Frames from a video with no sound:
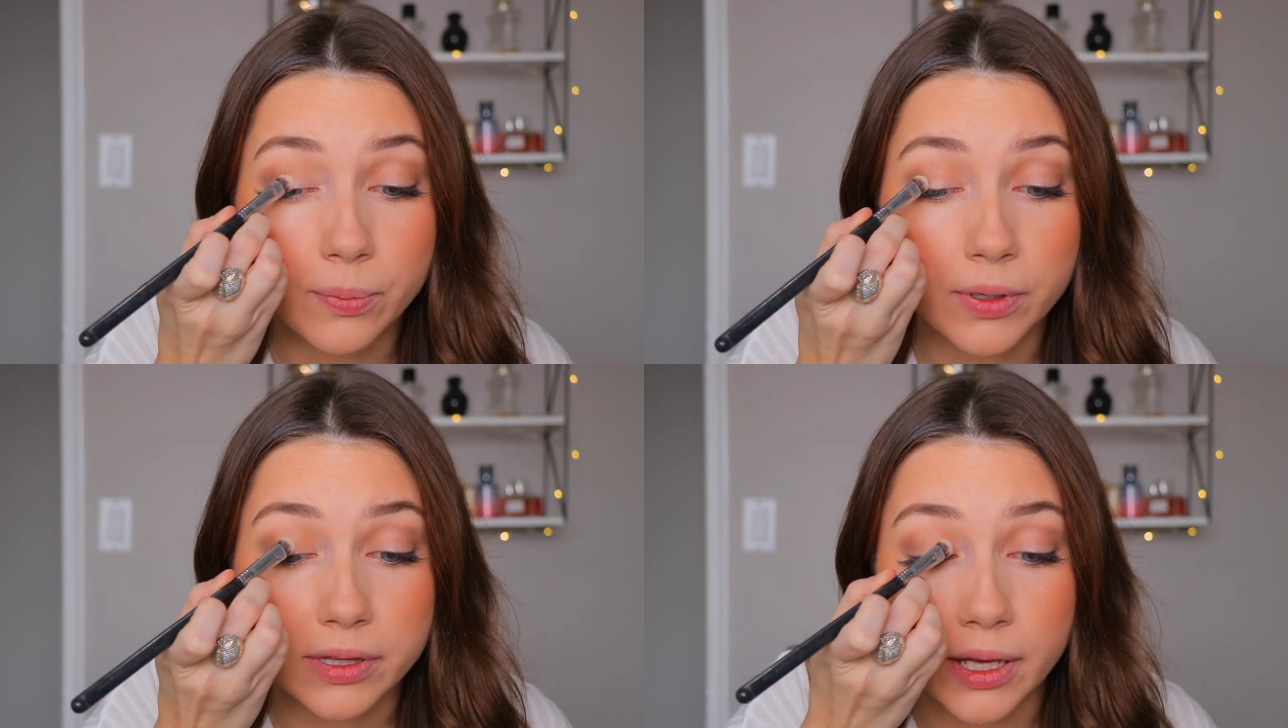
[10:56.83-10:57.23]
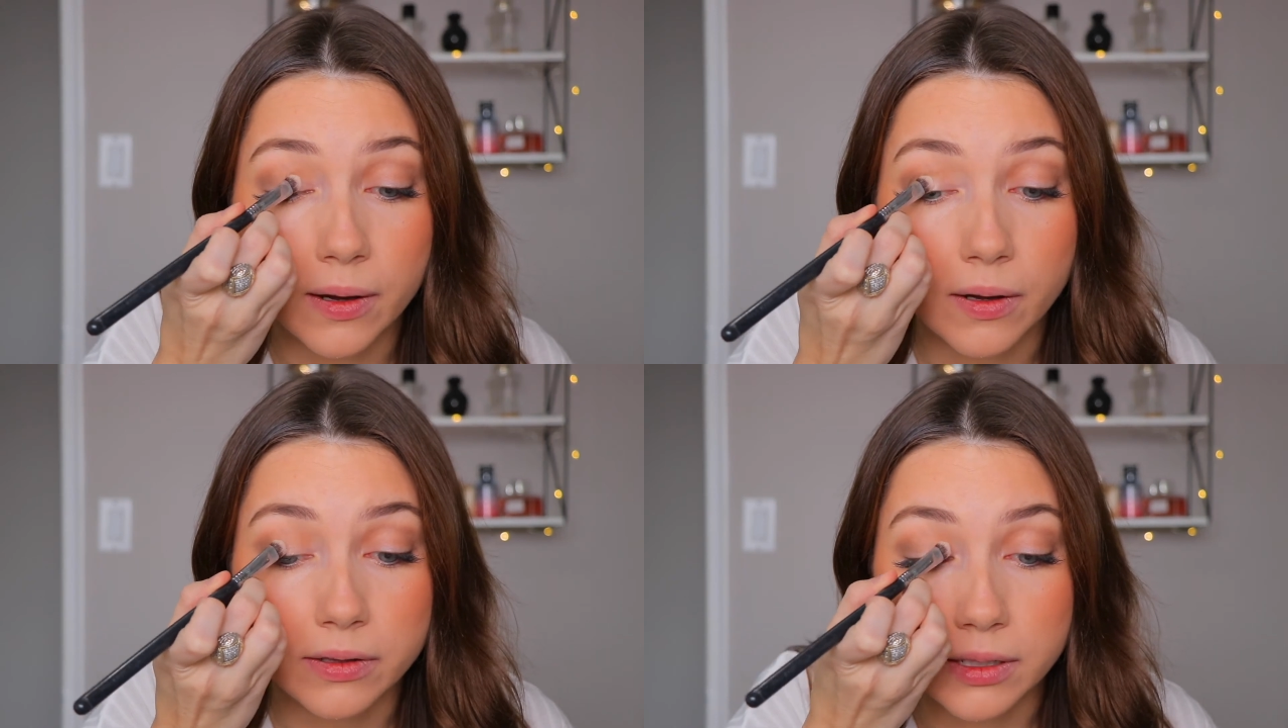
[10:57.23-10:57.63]
put that
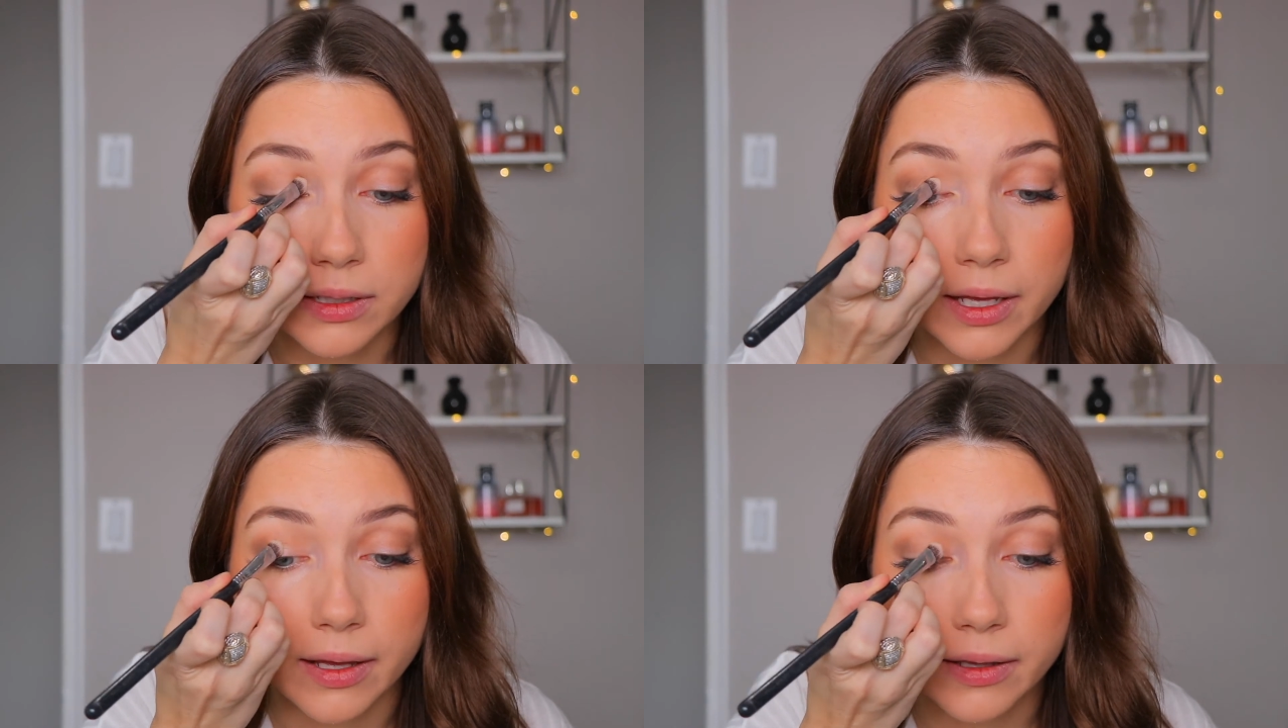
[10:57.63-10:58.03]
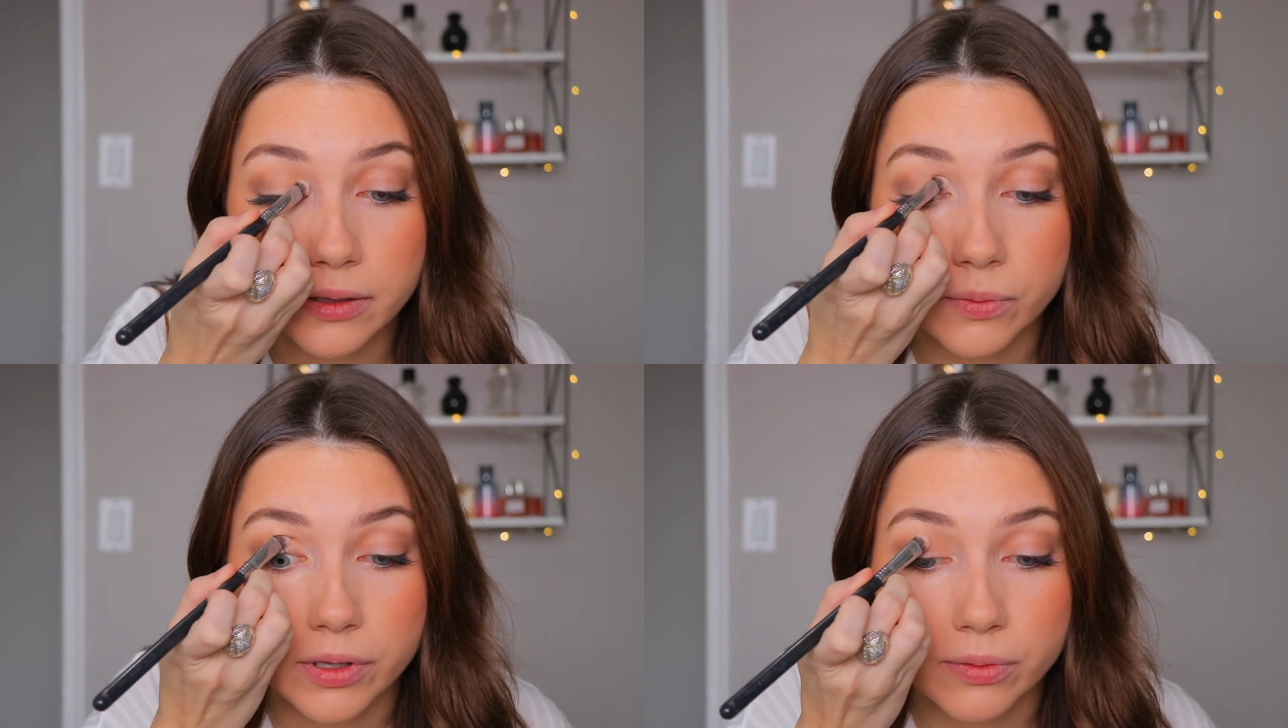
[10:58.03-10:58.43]
on the lid
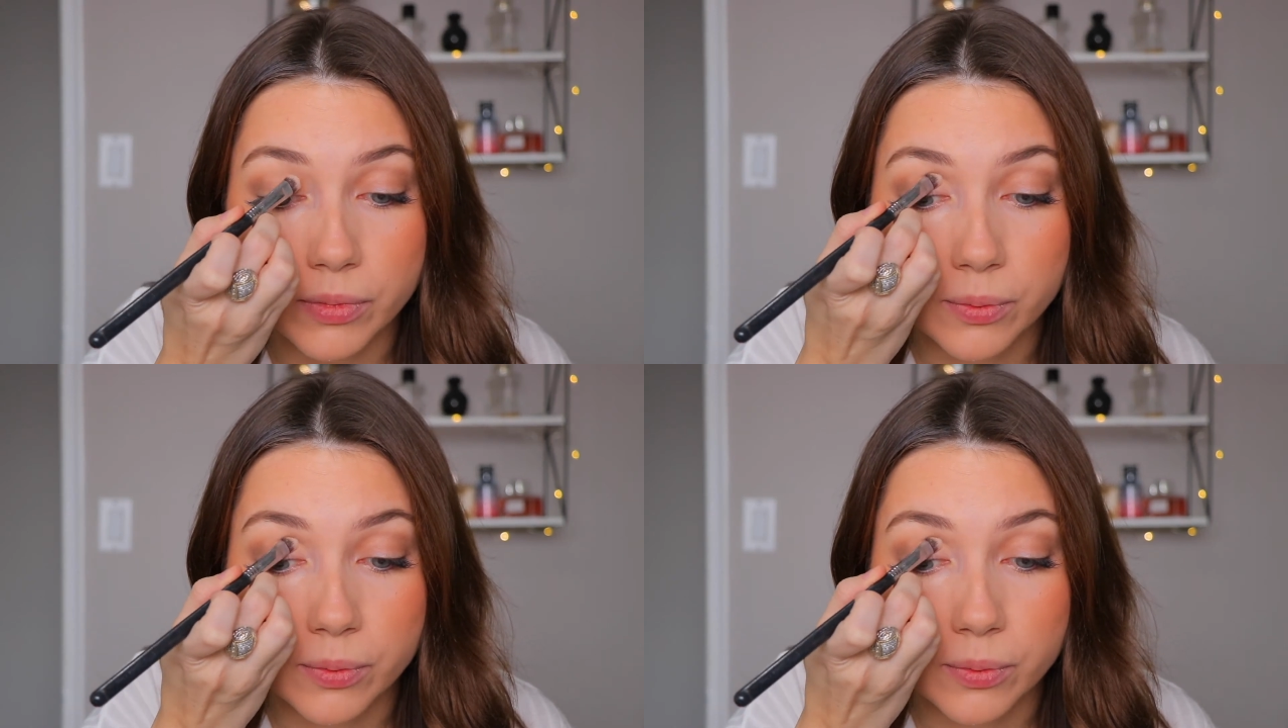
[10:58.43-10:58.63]
with my